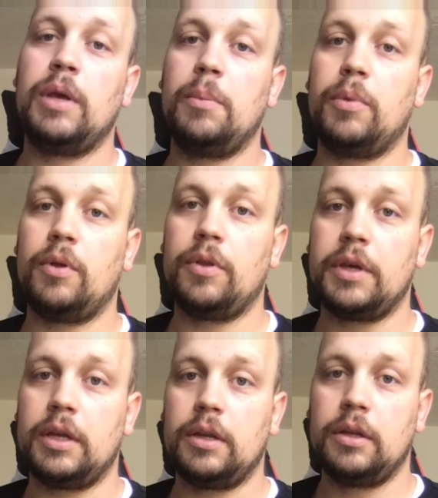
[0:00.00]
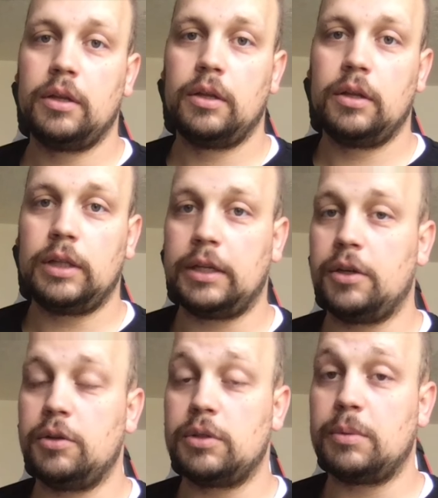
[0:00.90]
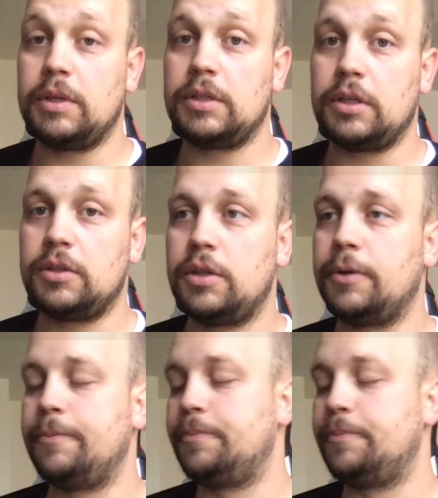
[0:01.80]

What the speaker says: people that like to do some of these things too.